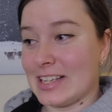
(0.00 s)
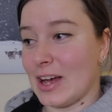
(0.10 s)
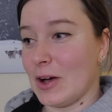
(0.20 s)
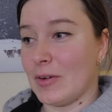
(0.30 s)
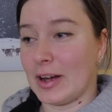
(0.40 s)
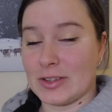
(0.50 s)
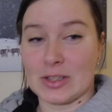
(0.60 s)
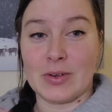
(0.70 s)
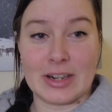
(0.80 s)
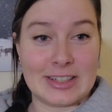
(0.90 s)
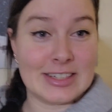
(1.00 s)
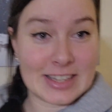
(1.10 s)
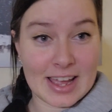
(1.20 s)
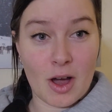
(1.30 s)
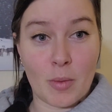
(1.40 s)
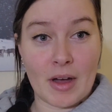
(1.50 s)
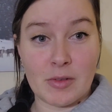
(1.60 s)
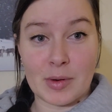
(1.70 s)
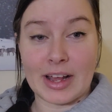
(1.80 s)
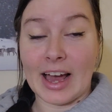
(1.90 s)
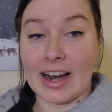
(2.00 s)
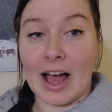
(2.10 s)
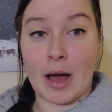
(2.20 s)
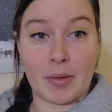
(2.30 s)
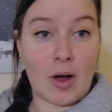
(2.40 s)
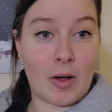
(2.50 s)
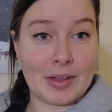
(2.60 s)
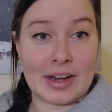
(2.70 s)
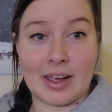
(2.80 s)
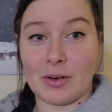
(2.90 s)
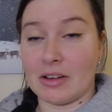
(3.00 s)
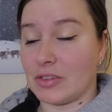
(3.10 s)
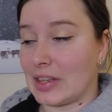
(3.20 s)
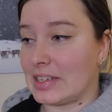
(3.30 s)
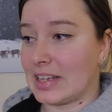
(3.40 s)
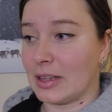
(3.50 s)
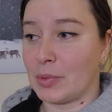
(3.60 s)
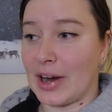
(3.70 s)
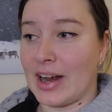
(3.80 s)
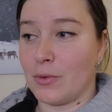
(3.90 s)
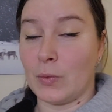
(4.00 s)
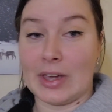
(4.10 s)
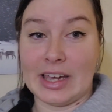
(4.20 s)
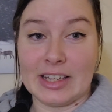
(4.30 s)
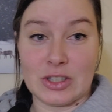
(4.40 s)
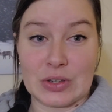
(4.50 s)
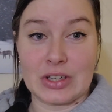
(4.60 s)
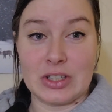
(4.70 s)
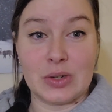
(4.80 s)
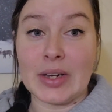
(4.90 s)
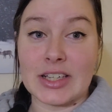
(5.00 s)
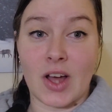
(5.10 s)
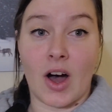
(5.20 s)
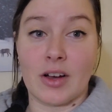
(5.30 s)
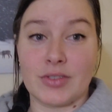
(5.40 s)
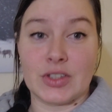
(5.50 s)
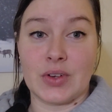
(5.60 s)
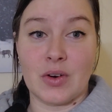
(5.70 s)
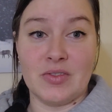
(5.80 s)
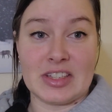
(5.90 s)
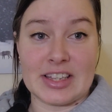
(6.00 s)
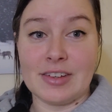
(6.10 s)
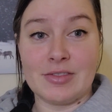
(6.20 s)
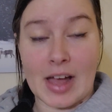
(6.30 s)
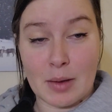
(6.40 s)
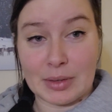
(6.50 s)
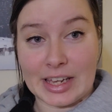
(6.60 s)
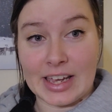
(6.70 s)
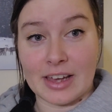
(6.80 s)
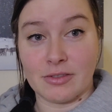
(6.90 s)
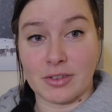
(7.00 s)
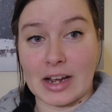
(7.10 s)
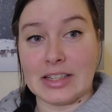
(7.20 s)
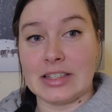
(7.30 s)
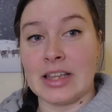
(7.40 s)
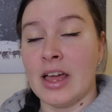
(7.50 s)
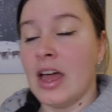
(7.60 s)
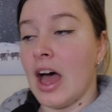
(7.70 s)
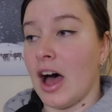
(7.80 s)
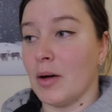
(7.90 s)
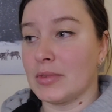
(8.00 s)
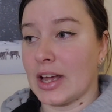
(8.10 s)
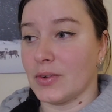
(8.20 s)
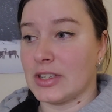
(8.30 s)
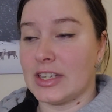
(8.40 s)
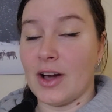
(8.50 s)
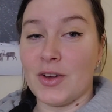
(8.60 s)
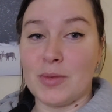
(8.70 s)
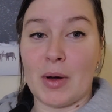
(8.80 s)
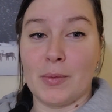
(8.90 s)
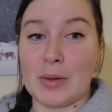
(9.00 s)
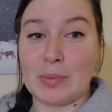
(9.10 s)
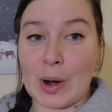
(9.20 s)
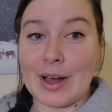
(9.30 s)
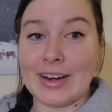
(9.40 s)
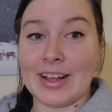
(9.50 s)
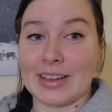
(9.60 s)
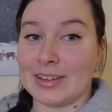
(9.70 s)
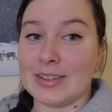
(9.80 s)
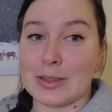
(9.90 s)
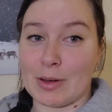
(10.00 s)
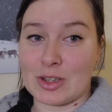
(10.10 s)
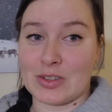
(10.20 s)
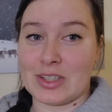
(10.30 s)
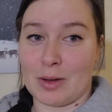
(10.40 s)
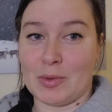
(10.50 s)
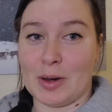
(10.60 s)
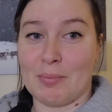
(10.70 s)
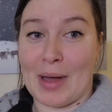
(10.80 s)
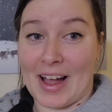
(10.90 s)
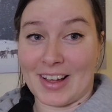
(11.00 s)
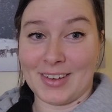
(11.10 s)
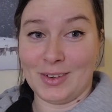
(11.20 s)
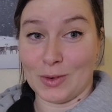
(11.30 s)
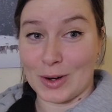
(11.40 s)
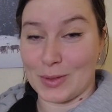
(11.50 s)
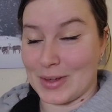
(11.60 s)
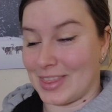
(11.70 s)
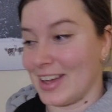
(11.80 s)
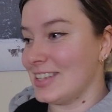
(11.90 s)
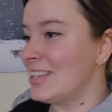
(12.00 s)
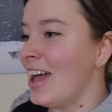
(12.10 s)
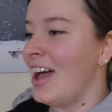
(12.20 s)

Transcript: Um, I also wanted to say I hope everybody had a happy holiday, whatever they celebrate. We took two weeks off to go visit family and friends um, down south, but we brought a little special someone back north with us.